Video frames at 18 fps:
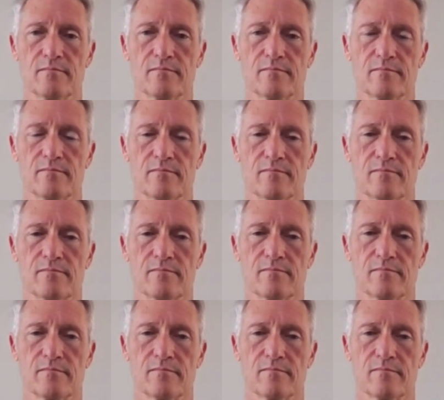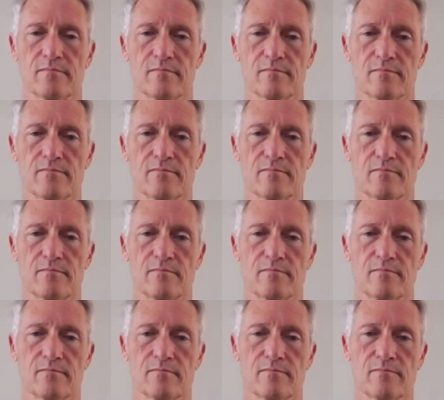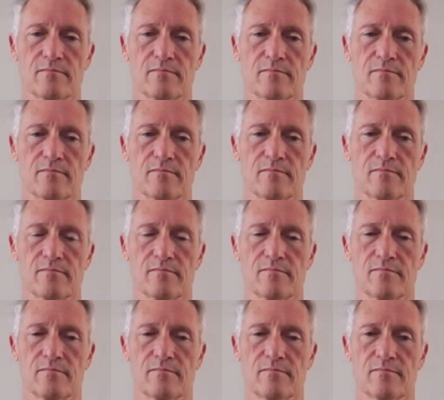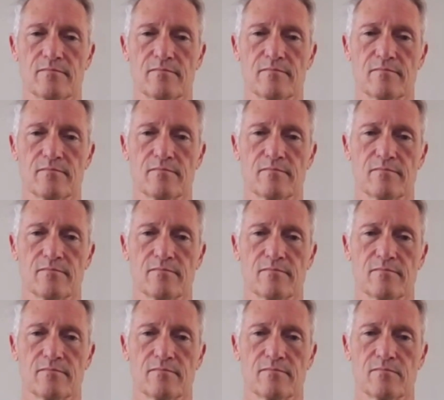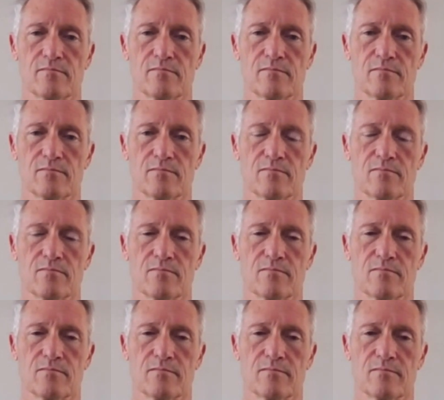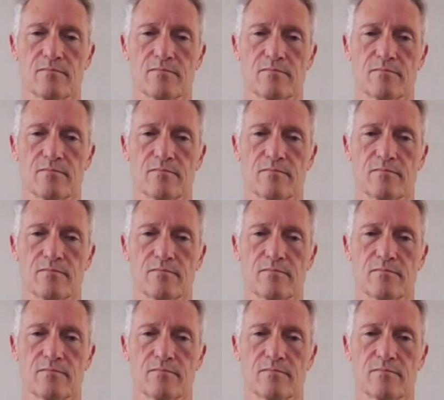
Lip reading: The person shown says nothing.